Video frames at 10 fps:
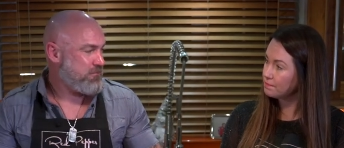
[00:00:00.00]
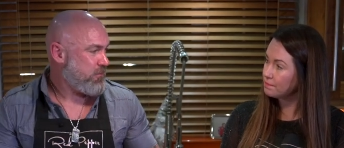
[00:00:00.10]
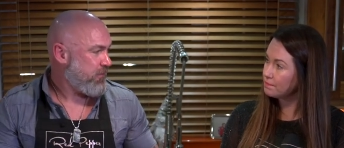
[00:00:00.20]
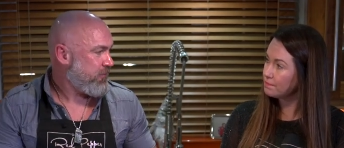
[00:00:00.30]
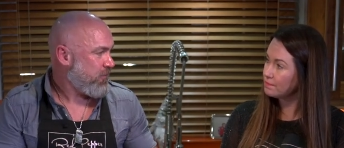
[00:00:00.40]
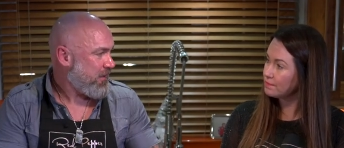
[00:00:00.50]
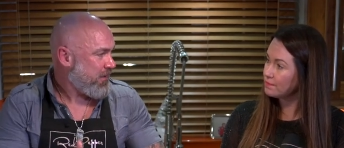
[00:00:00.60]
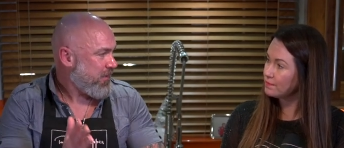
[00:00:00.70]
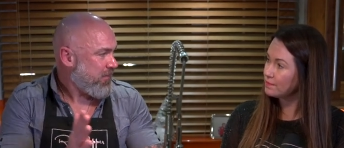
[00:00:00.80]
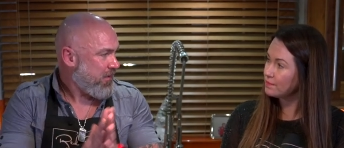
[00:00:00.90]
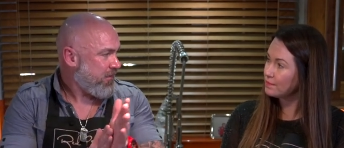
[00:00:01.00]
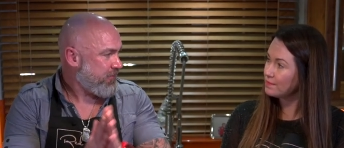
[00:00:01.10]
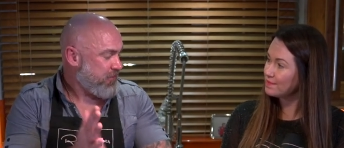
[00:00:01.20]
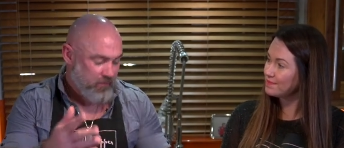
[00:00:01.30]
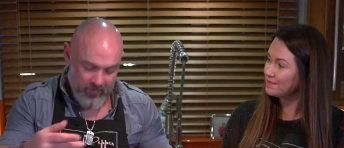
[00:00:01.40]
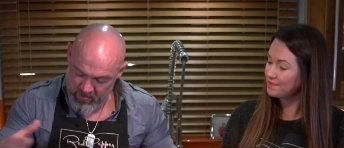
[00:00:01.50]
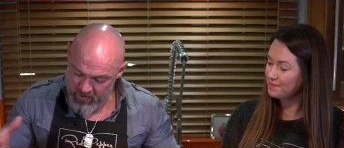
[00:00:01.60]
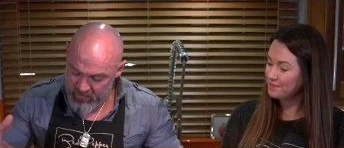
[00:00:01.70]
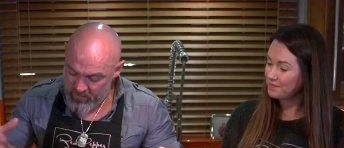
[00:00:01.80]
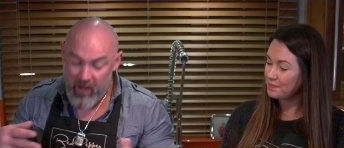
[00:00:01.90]
Speaker 1: we no black pepper. I'll have work.
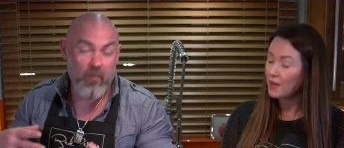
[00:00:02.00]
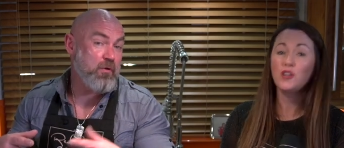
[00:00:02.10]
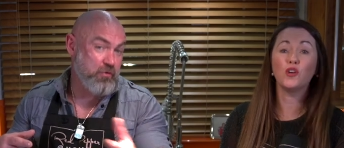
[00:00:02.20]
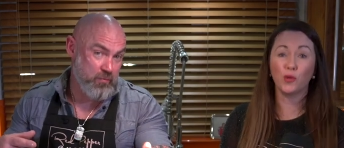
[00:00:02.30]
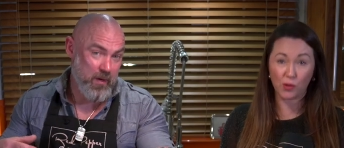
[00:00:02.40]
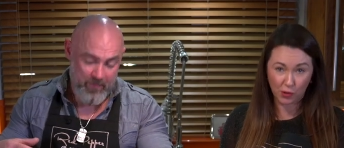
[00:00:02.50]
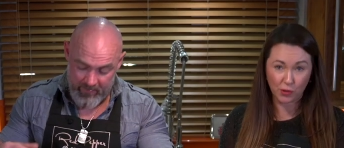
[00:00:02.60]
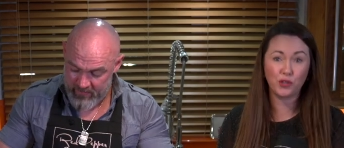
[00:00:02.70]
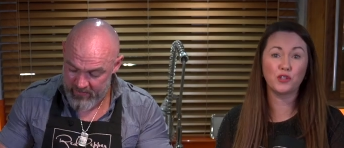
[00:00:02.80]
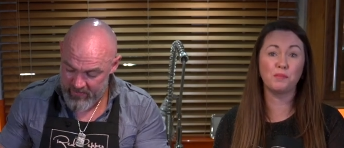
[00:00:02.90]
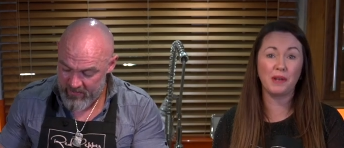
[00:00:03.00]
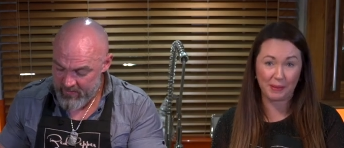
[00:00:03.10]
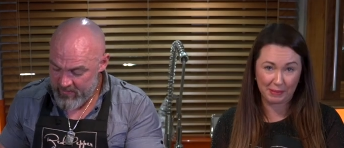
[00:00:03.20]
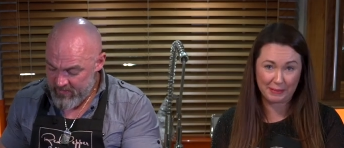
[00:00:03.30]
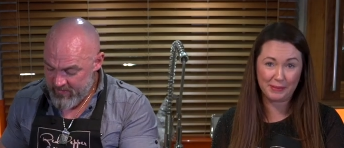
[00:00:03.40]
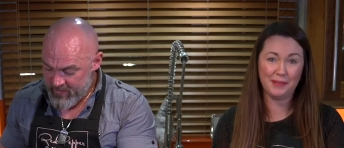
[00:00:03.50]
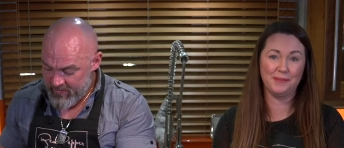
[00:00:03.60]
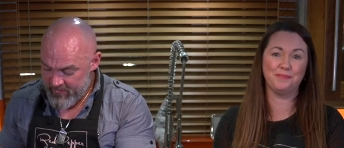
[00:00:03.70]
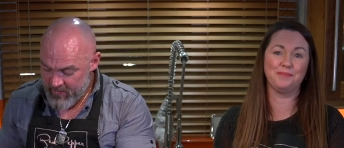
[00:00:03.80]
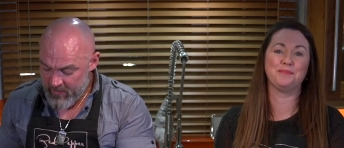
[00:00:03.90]
Uh, we'll You're going to put yours
Speaker 2: in black pepper.
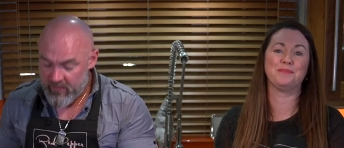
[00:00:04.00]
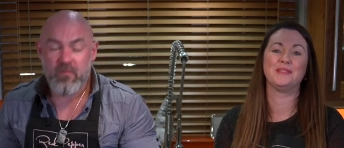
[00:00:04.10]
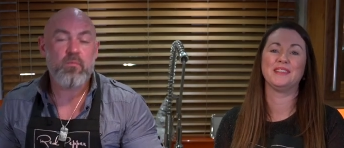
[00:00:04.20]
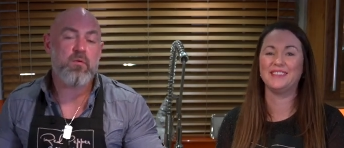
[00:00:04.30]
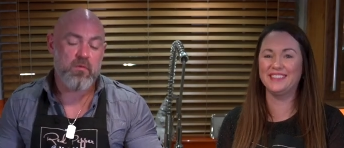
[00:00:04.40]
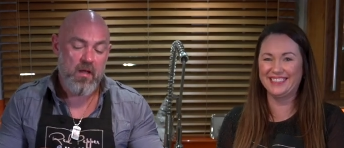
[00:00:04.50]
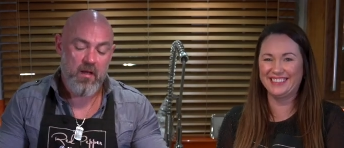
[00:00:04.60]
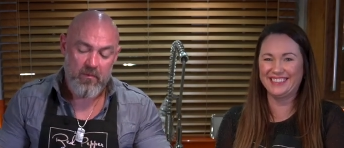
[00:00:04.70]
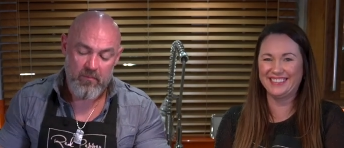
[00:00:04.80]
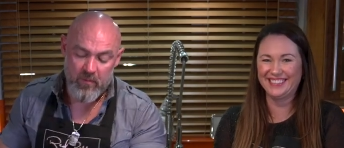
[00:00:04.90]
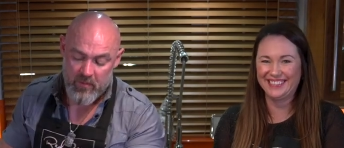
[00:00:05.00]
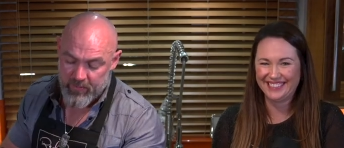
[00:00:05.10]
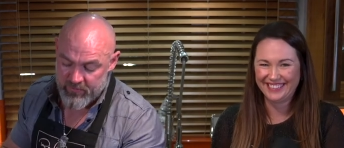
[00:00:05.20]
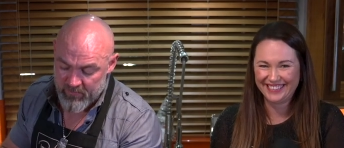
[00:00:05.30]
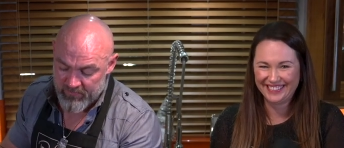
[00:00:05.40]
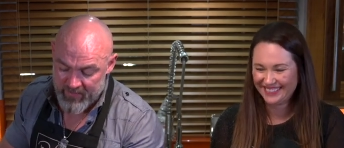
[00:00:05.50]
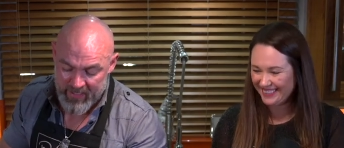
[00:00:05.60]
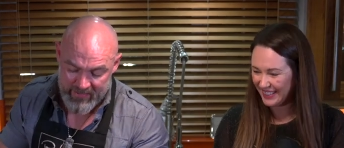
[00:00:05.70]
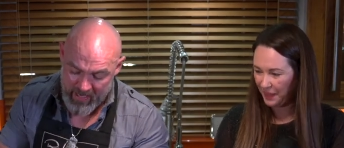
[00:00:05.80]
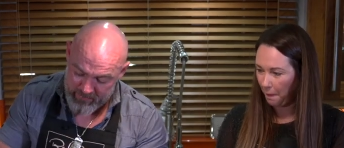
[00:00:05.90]
Yeah,
Speaker 1: and we're going to we're going to put some
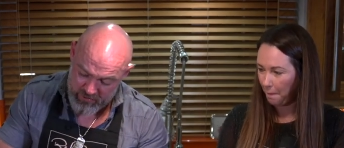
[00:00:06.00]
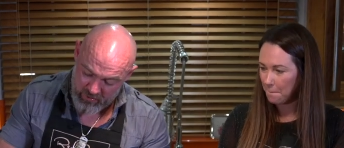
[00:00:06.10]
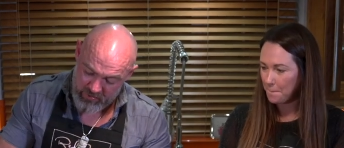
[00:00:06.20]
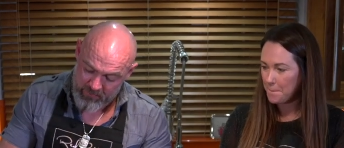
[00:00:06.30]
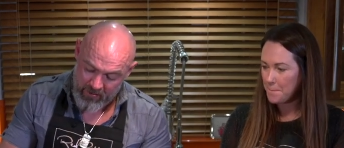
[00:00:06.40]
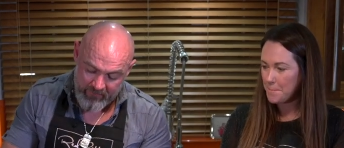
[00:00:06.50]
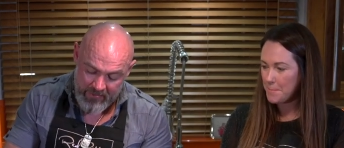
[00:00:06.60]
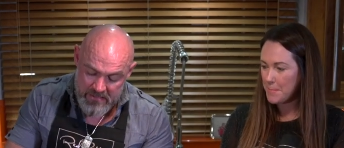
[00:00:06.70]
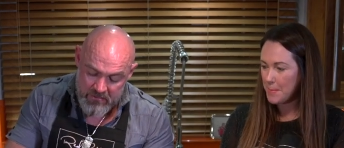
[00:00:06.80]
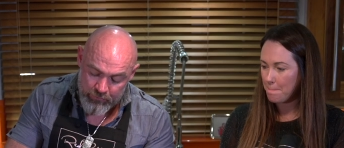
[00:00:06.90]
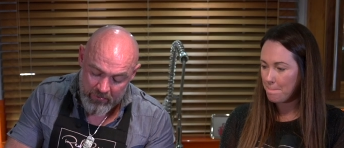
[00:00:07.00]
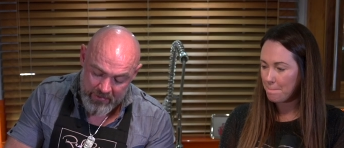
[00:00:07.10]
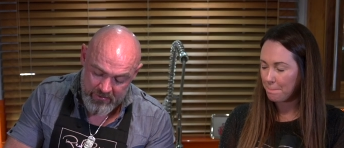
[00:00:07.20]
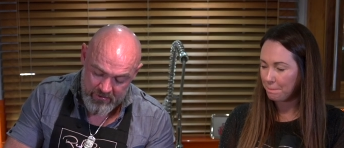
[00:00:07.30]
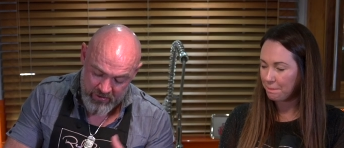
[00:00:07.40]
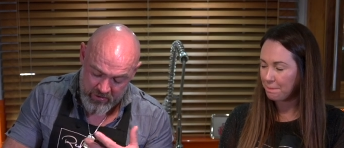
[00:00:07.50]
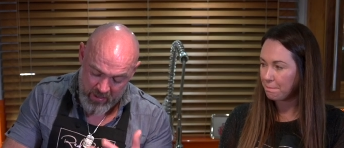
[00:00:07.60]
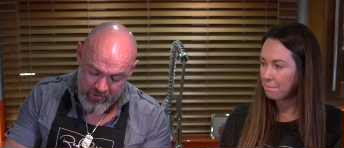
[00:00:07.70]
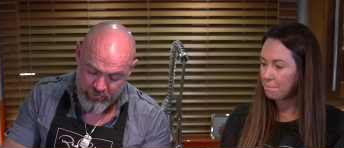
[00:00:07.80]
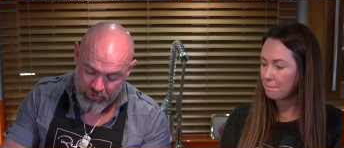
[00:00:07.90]
flaked almonds on them, and these releases their
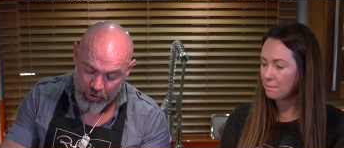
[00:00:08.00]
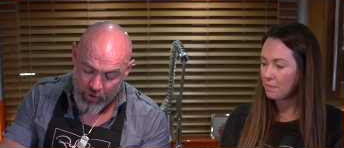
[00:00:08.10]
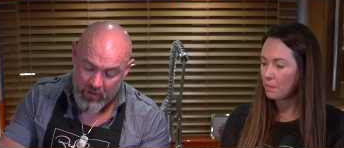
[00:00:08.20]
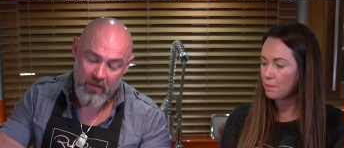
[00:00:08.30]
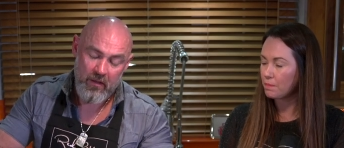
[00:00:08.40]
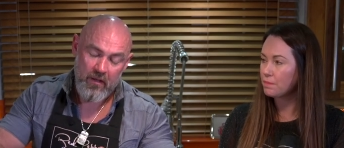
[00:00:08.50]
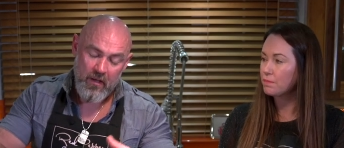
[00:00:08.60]
natural oil,